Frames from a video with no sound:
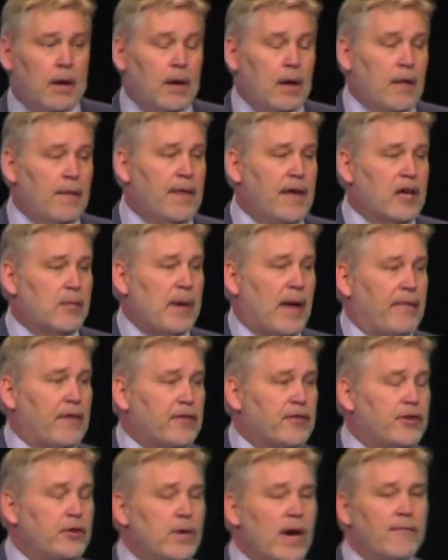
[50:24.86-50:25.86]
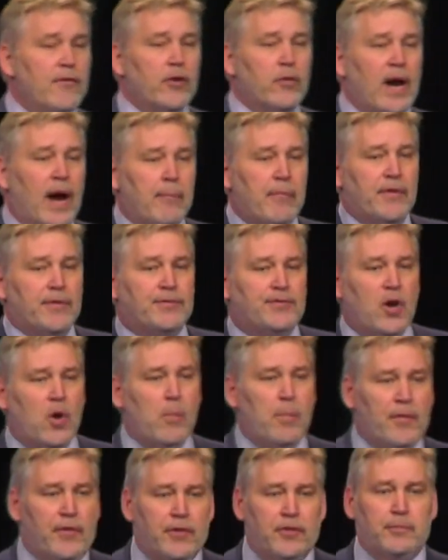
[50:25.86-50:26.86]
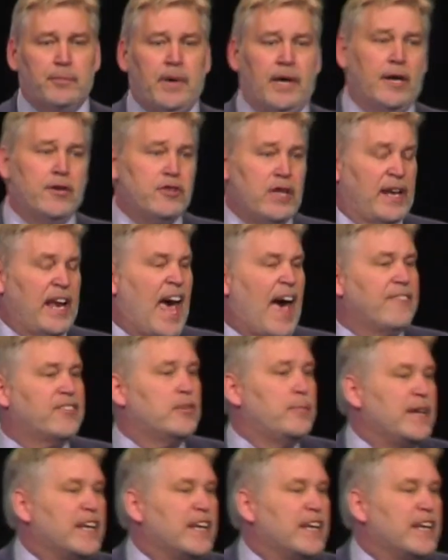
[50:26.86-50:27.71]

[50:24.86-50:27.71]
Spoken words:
Think about this. Do you ever grab the soap or the sponge and have to be